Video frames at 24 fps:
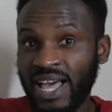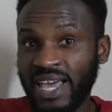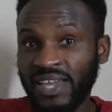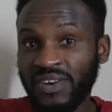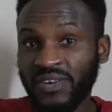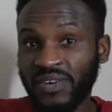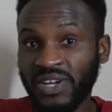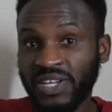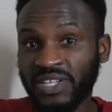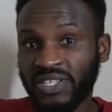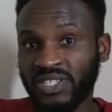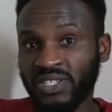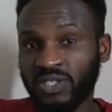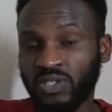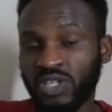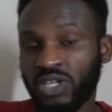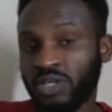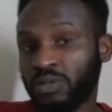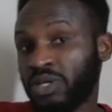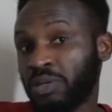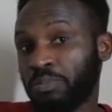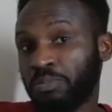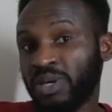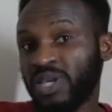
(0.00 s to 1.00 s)
rates.
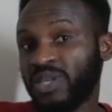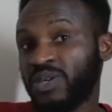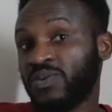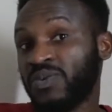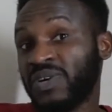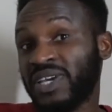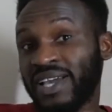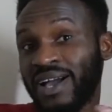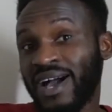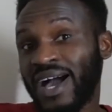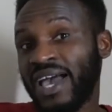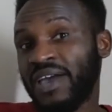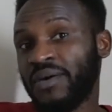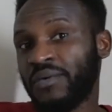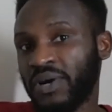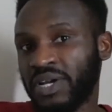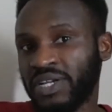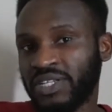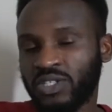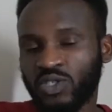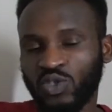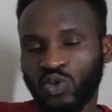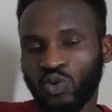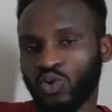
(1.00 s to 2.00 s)
They pay you in high
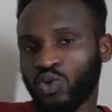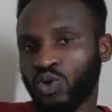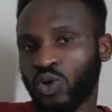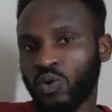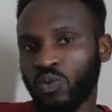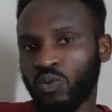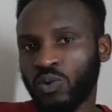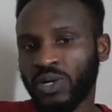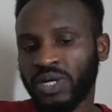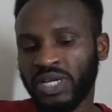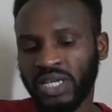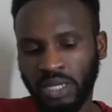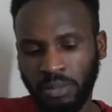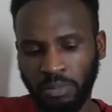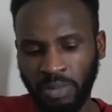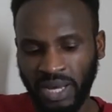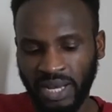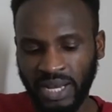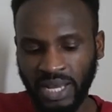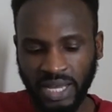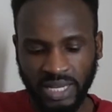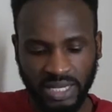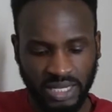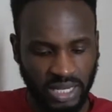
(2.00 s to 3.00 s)
rates, so don't worry about
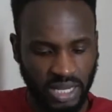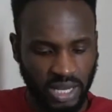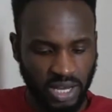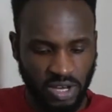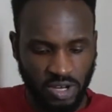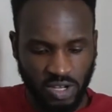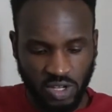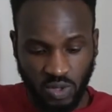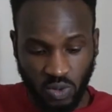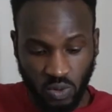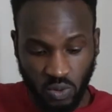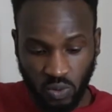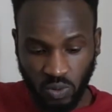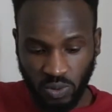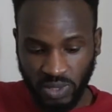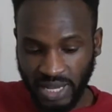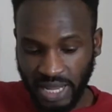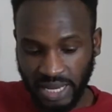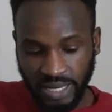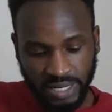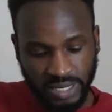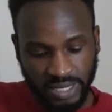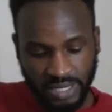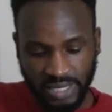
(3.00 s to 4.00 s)
that. So
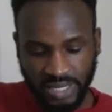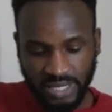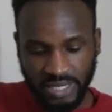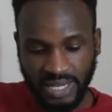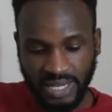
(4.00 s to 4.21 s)
that is it,